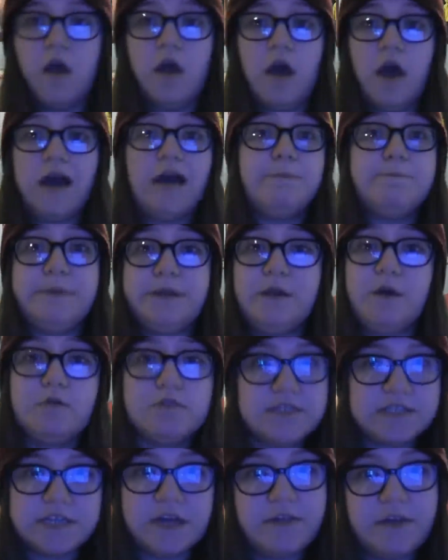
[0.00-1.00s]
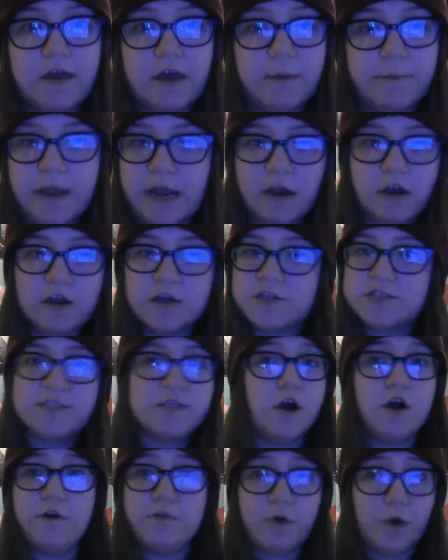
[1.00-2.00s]
unbeknownst to them, Eric
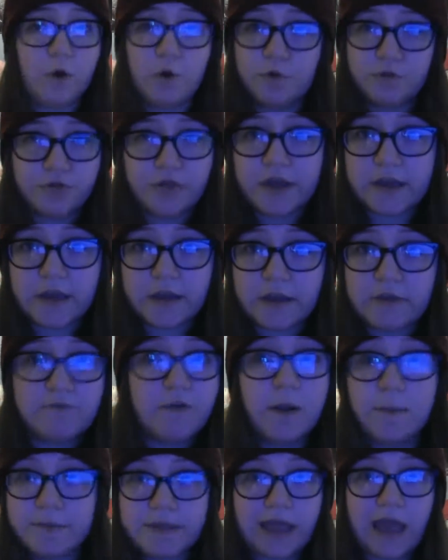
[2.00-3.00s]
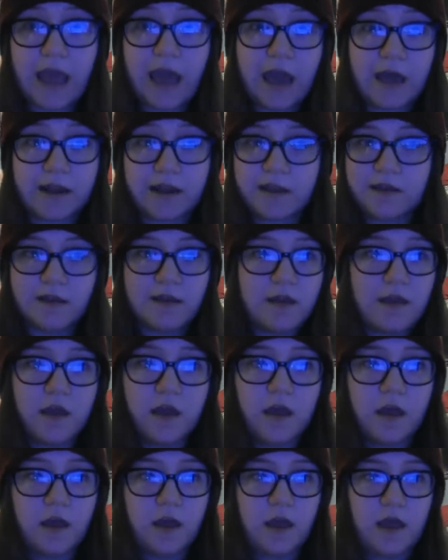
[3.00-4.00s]
saw the whole thing from the attic
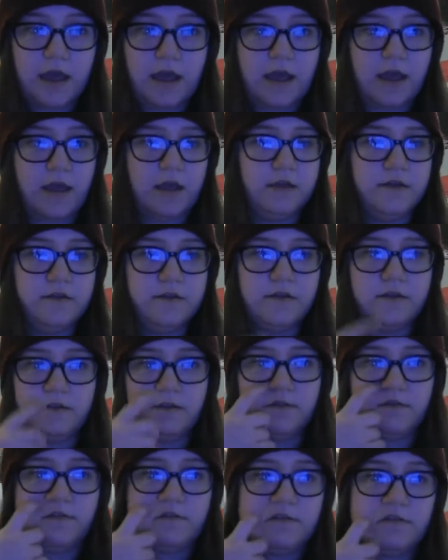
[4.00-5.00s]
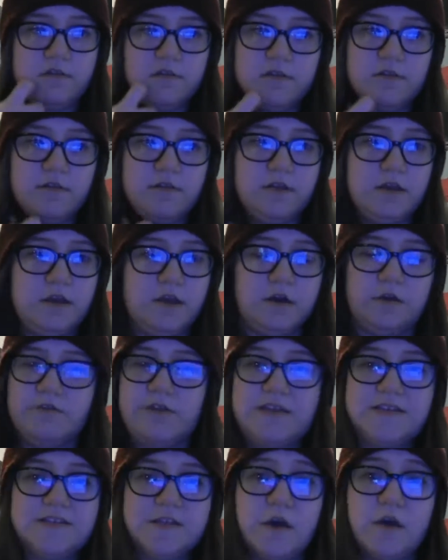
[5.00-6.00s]
and, you know,
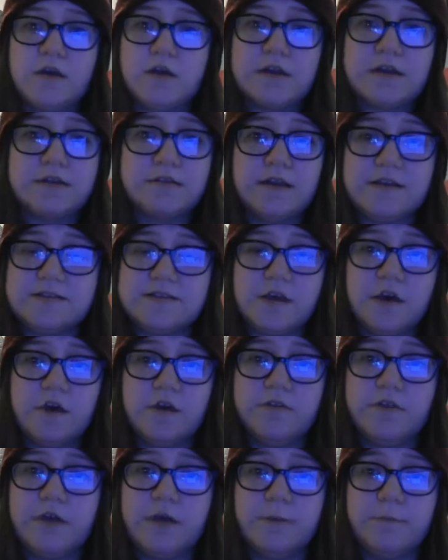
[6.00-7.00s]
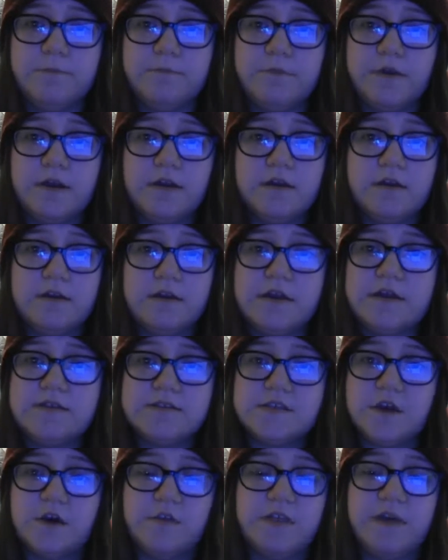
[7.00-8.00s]
he saw them
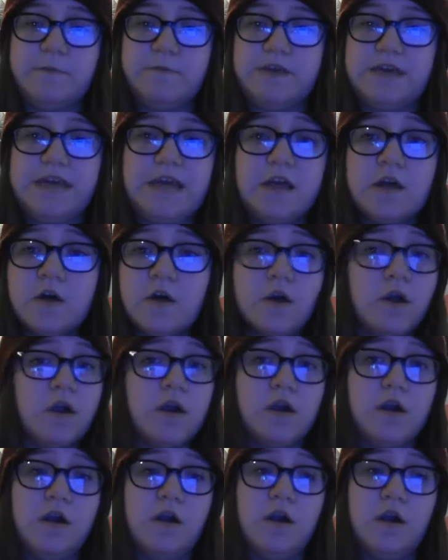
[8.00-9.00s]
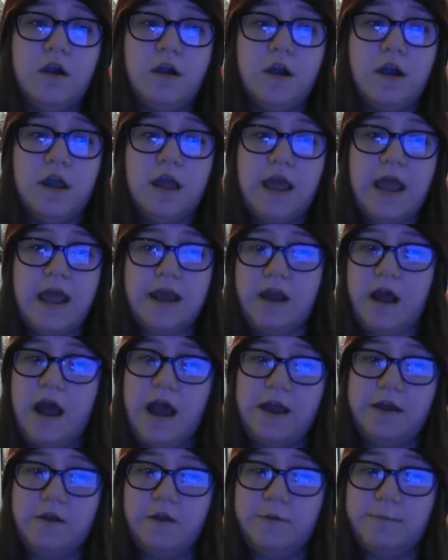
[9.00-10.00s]
kill her and
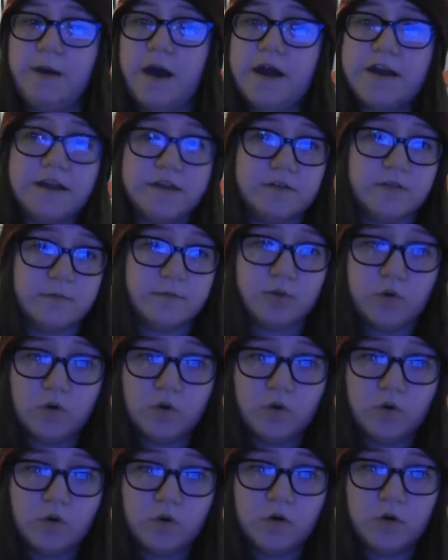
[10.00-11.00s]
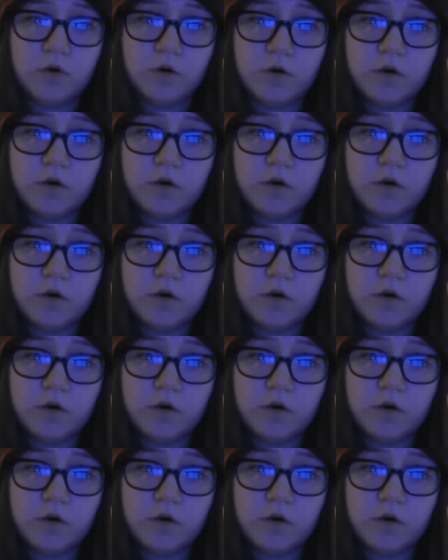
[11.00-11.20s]
hide her body in the pool.